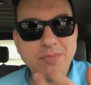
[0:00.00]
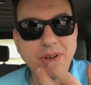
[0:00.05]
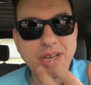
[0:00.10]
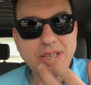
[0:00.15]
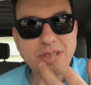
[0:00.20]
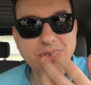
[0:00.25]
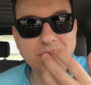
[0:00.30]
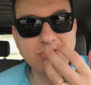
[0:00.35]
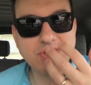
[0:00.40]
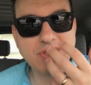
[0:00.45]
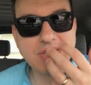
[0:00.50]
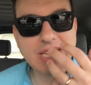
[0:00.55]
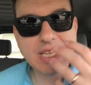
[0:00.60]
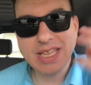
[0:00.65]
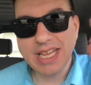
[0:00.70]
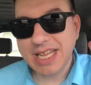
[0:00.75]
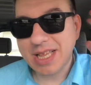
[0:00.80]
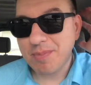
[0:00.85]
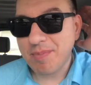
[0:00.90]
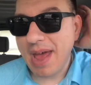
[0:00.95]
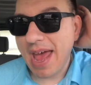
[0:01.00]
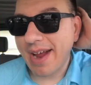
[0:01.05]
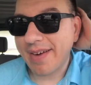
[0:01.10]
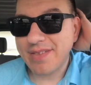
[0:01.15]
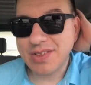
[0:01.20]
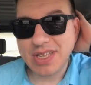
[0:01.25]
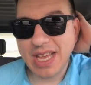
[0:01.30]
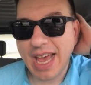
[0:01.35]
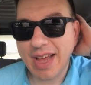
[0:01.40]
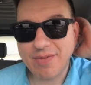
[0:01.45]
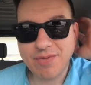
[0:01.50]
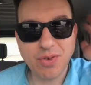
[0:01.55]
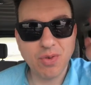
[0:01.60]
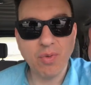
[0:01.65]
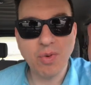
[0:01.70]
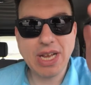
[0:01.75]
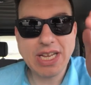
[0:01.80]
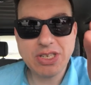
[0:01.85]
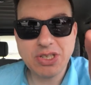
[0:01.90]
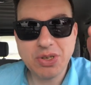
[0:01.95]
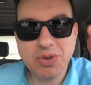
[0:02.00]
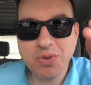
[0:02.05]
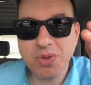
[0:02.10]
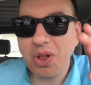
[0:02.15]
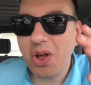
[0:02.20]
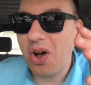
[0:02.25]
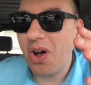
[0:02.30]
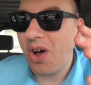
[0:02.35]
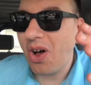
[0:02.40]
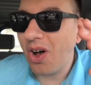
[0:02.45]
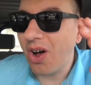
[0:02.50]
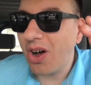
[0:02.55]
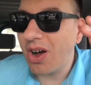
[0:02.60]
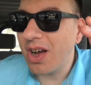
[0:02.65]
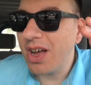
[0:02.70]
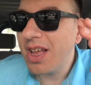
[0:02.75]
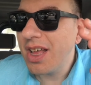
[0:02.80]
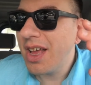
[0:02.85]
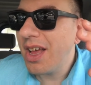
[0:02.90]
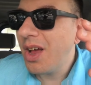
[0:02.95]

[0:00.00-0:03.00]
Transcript: but you'll see like the back of his head for way too long.